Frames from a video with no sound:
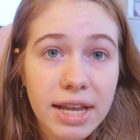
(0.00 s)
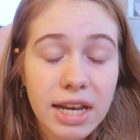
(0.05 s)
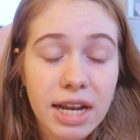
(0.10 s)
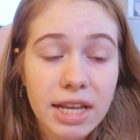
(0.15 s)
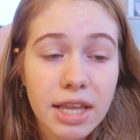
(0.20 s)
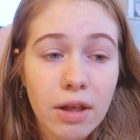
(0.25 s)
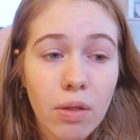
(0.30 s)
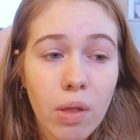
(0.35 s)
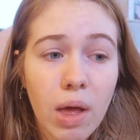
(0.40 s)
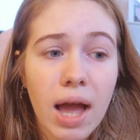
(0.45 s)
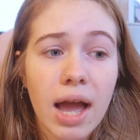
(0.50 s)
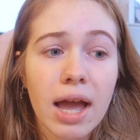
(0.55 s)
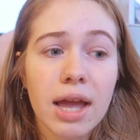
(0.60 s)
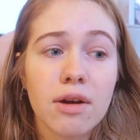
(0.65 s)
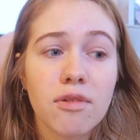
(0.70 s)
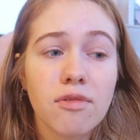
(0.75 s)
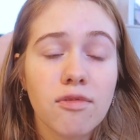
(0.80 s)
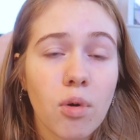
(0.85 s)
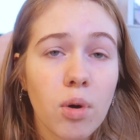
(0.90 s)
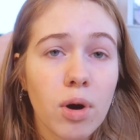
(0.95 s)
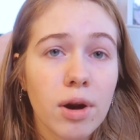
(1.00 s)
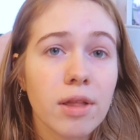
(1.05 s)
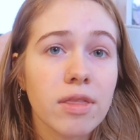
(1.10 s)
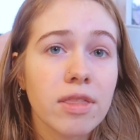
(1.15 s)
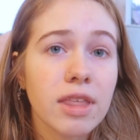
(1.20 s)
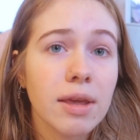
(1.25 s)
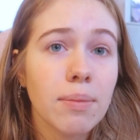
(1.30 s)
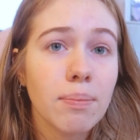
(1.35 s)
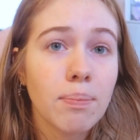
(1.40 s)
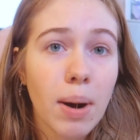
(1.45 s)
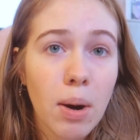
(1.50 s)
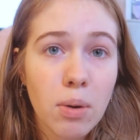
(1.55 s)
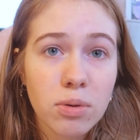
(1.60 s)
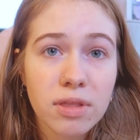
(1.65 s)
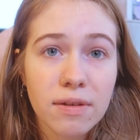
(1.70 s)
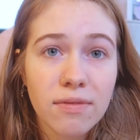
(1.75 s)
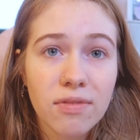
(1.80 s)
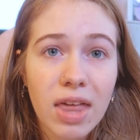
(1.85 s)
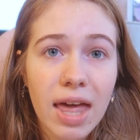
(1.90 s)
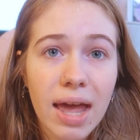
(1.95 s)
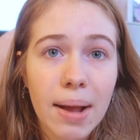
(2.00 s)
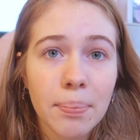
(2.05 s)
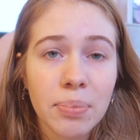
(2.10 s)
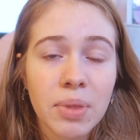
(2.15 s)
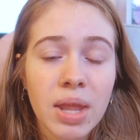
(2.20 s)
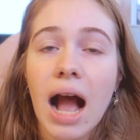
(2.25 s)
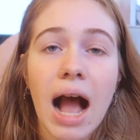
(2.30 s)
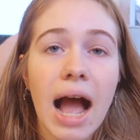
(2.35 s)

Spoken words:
cuniculi for the both of them.